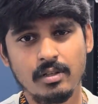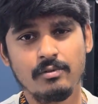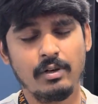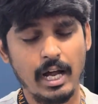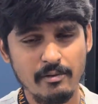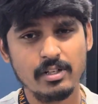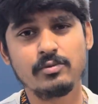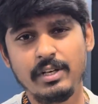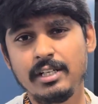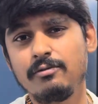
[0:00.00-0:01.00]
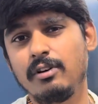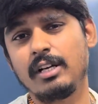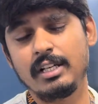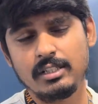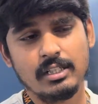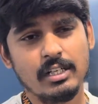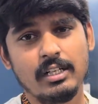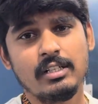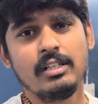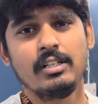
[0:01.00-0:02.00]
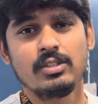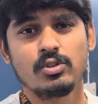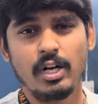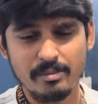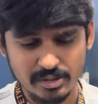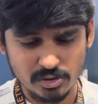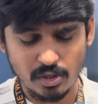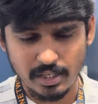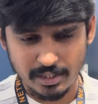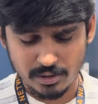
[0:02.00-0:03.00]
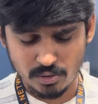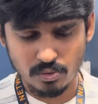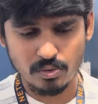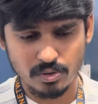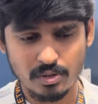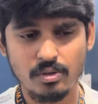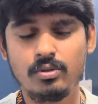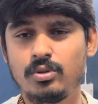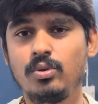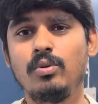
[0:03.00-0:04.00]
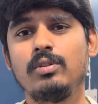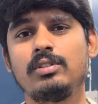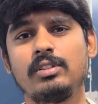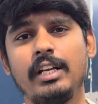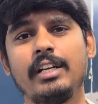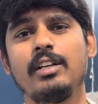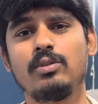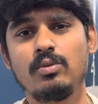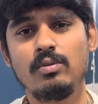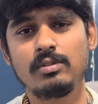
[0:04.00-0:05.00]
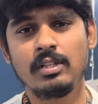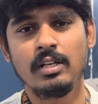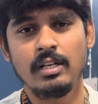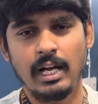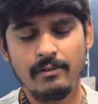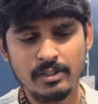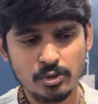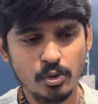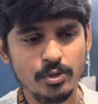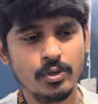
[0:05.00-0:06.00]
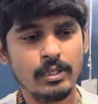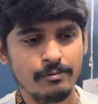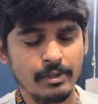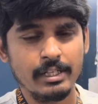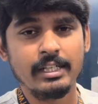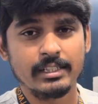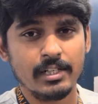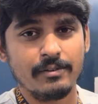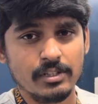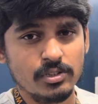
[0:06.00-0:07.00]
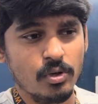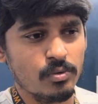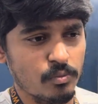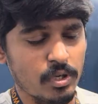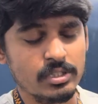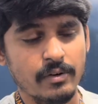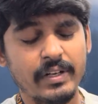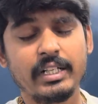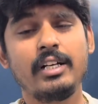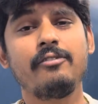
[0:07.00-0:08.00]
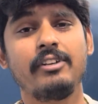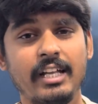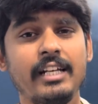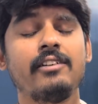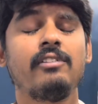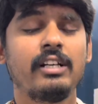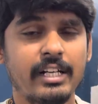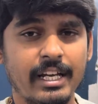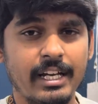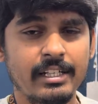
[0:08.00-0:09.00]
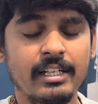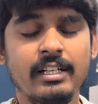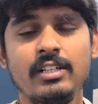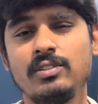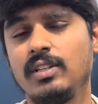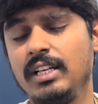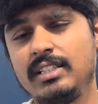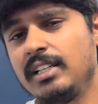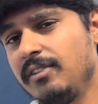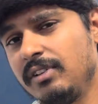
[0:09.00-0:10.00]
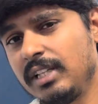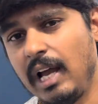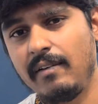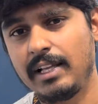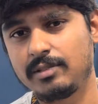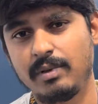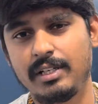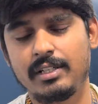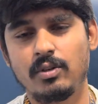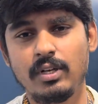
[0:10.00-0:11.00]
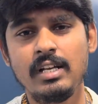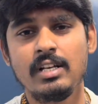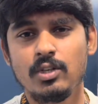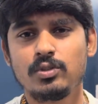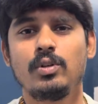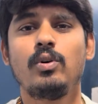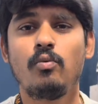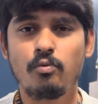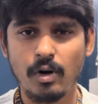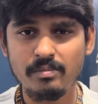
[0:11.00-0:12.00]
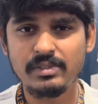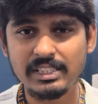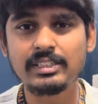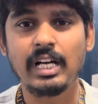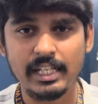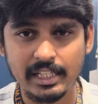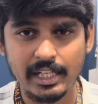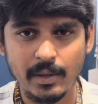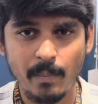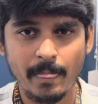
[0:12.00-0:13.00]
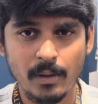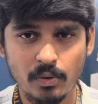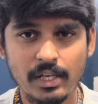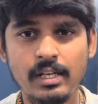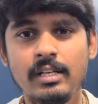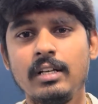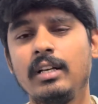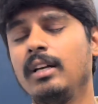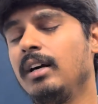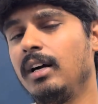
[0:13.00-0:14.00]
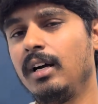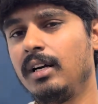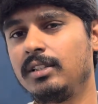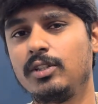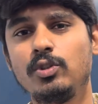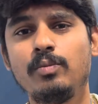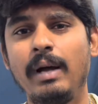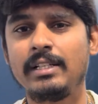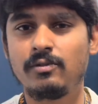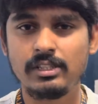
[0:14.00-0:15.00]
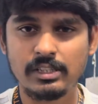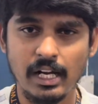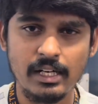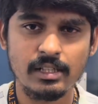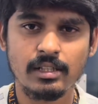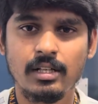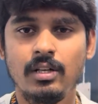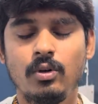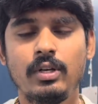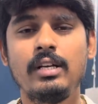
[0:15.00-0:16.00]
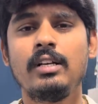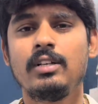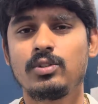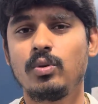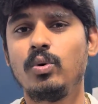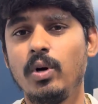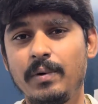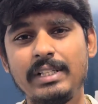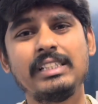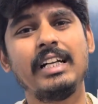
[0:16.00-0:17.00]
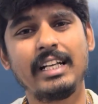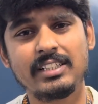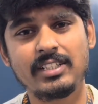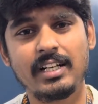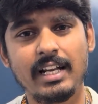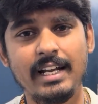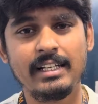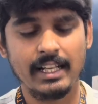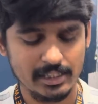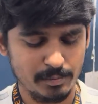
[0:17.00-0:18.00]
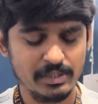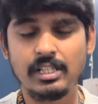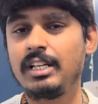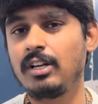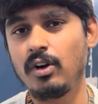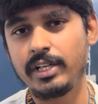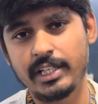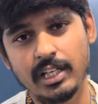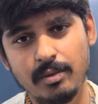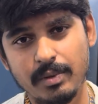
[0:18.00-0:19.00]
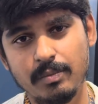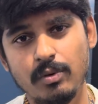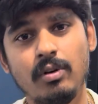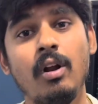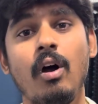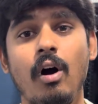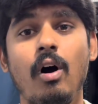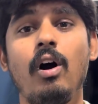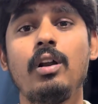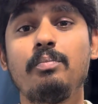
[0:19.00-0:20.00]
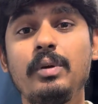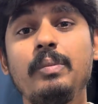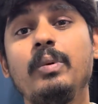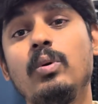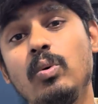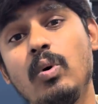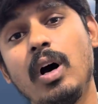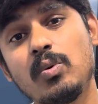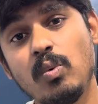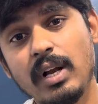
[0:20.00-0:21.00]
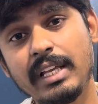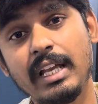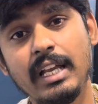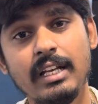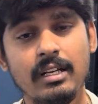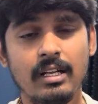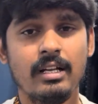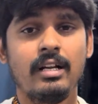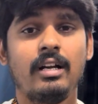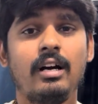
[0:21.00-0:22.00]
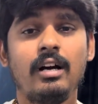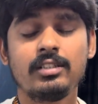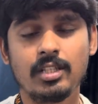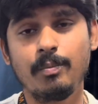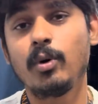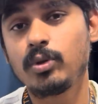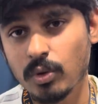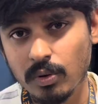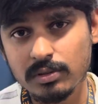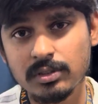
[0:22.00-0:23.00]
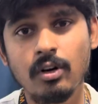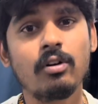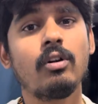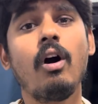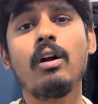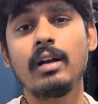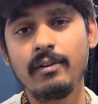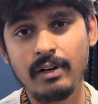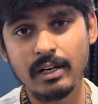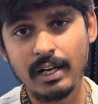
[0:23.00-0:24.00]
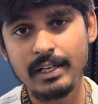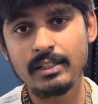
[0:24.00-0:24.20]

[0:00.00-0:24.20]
I was waiting for it here. So I'm installing new tools, ticketing tools. I will show you if any interface down, what kind of ticket it will create. So each and everything I will explain it. Okay, so from this Saturday, okay, the new batch will start. Okay, so whoever is interested, right, especially non-technical people or people who are working in support roles or NOC level, right?